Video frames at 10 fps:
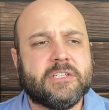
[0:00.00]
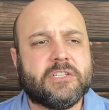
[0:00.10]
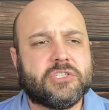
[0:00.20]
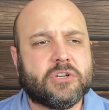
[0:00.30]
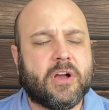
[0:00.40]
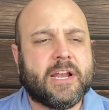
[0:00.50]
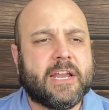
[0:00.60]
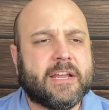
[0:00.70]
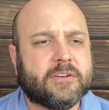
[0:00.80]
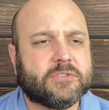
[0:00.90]
Dejon
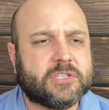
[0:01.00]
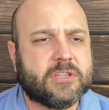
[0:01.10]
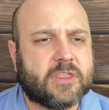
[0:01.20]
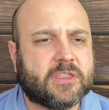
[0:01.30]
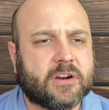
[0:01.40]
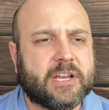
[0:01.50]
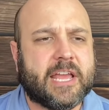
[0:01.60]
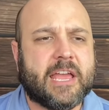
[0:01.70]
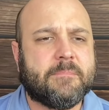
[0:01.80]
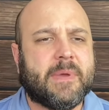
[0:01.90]
Anderson,
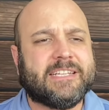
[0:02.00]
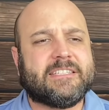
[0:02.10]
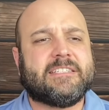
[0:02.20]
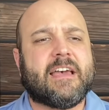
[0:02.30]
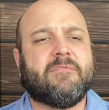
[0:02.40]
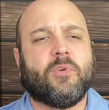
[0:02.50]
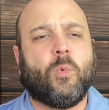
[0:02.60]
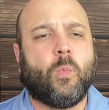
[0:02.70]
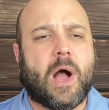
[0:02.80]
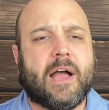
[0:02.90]
38, made several
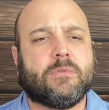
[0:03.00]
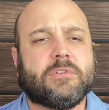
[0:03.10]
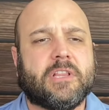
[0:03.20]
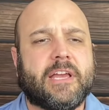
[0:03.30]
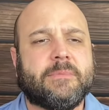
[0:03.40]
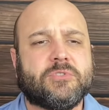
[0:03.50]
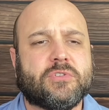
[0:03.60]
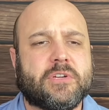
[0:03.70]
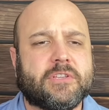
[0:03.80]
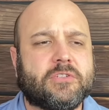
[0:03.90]
wild claims
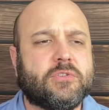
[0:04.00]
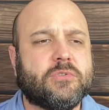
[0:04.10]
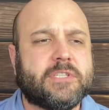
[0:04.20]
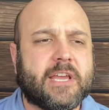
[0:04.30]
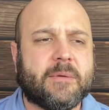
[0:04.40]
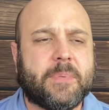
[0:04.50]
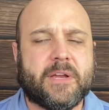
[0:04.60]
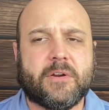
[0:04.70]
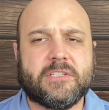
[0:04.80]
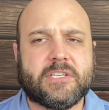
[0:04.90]
during the Tuesday
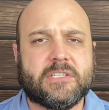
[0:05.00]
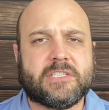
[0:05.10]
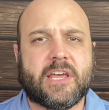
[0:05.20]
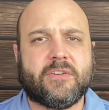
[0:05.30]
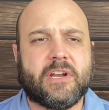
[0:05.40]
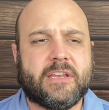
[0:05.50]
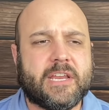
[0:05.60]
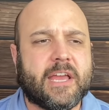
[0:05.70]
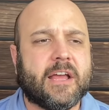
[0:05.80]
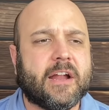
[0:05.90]
appearance in southern
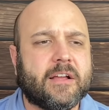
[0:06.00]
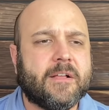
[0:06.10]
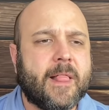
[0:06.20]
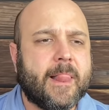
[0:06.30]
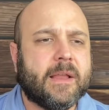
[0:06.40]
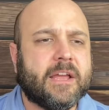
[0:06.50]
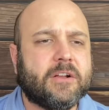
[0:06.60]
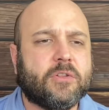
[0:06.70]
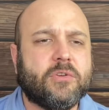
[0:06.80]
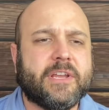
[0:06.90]
Indiana,
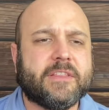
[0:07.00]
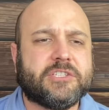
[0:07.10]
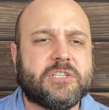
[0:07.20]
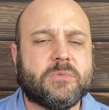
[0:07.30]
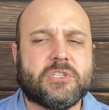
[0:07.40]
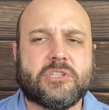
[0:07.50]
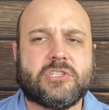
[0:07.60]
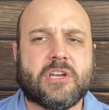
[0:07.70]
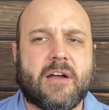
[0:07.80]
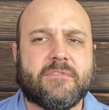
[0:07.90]
including that she was a
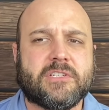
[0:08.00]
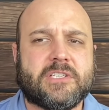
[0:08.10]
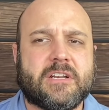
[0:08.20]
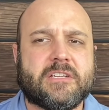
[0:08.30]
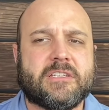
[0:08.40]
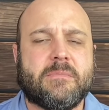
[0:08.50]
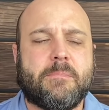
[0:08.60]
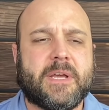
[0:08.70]
sovereign citizen.